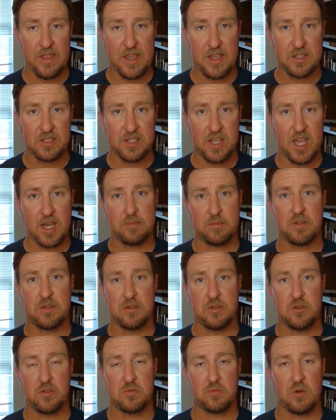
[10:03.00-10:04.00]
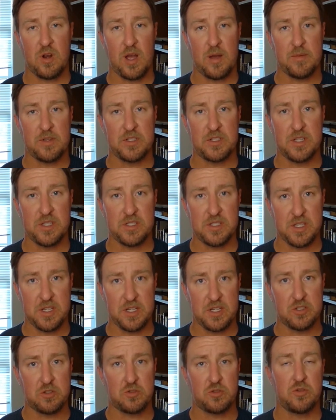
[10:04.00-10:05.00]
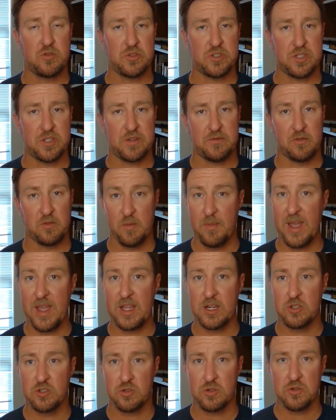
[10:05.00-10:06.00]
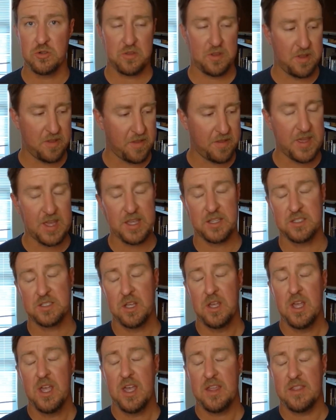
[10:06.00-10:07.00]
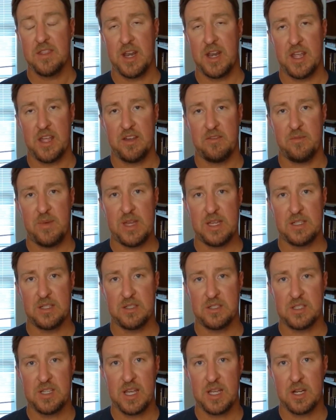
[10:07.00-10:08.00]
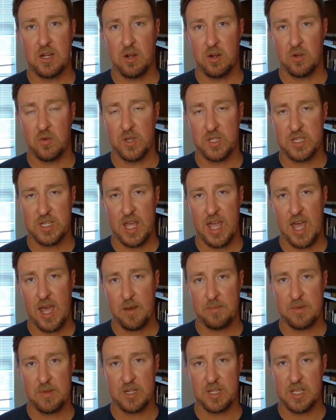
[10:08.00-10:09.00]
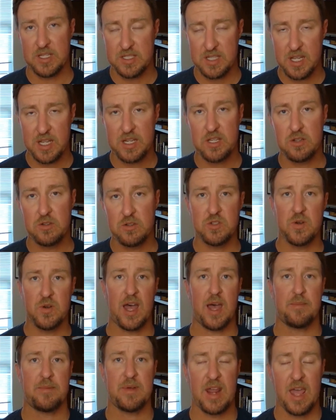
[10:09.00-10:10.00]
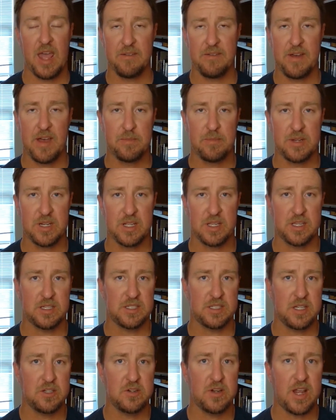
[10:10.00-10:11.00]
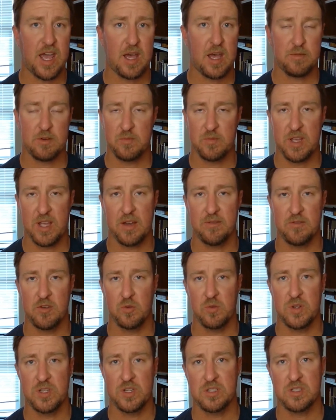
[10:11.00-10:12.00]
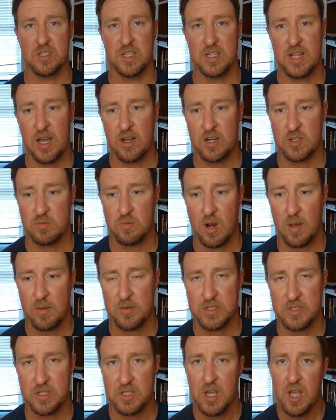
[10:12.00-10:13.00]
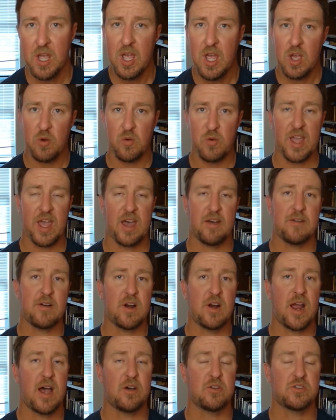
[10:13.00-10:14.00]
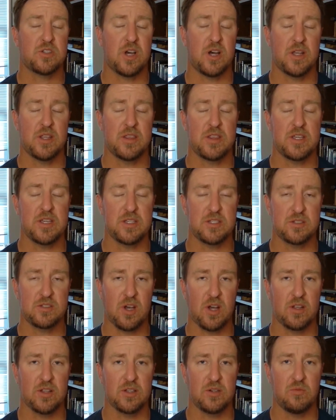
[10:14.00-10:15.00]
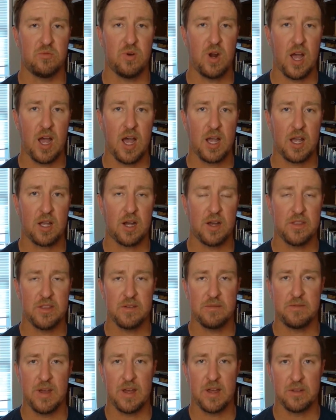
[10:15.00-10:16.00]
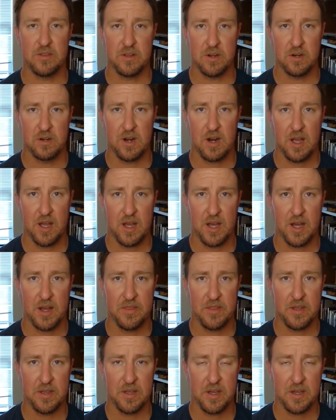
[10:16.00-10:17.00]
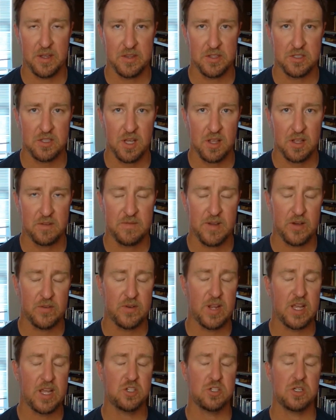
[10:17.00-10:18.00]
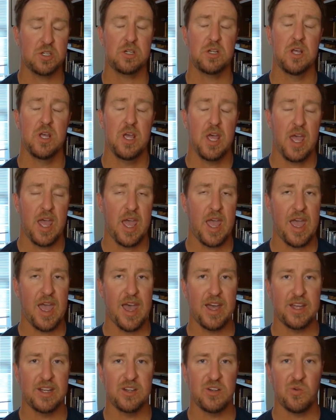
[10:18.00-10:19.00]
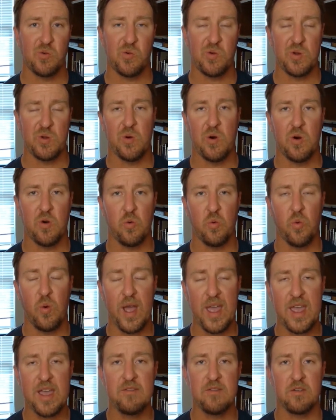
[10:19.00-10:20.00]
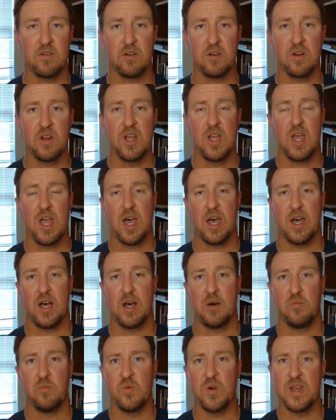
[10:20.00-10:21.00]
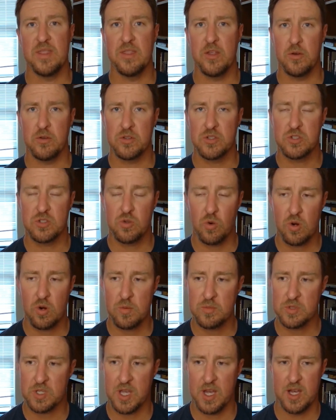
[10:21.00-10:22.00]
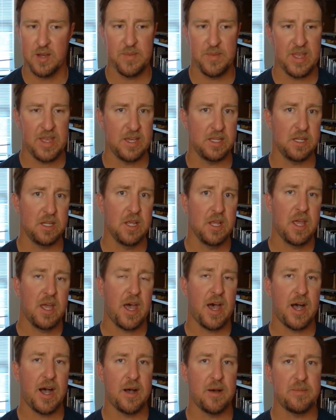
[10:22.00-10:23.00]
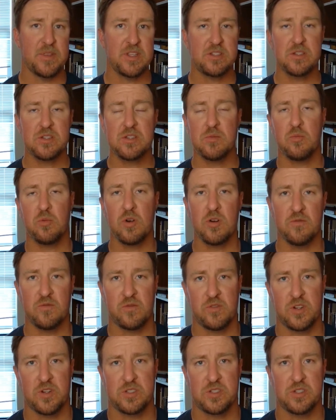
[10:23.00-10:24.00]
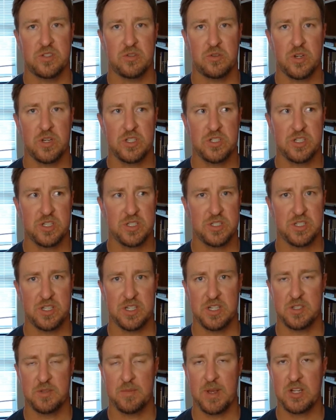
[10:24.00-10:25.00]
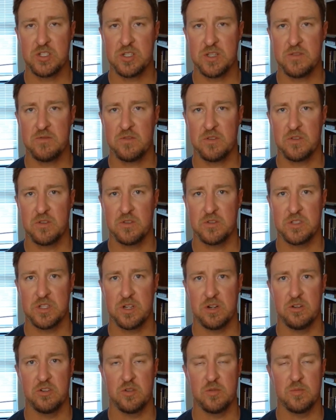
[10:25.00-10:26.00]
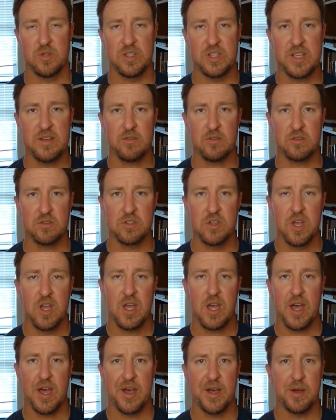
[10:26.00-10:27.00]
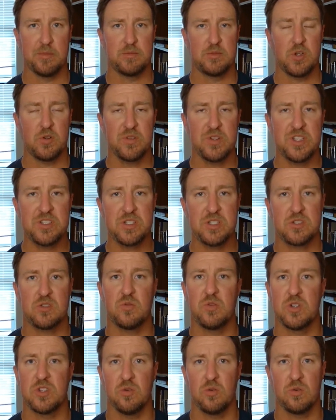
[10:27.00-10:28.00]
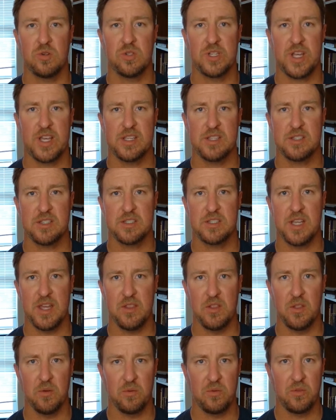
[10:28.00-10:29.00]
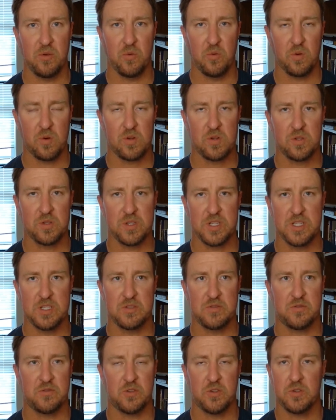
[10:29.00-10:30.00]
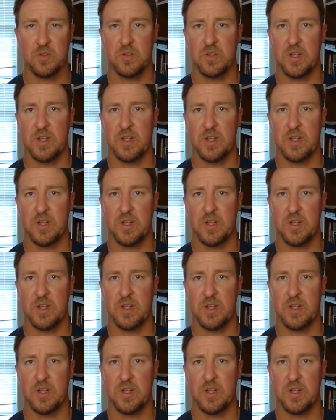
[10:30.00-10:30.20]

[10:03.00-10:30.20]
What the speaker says: he's kept those promises and his truths have remained truth, and the things that have been said are going to happen, continue to happen, have happened and continue to happen, and we have no reason to doubt his promises. We have our house on the solid rock, on the found, or on the solid foundation, and we won't waver when those storms come in. This is important for us as Christians, and especially for those that are new believers. Don't listen to what the world has to say. The world is full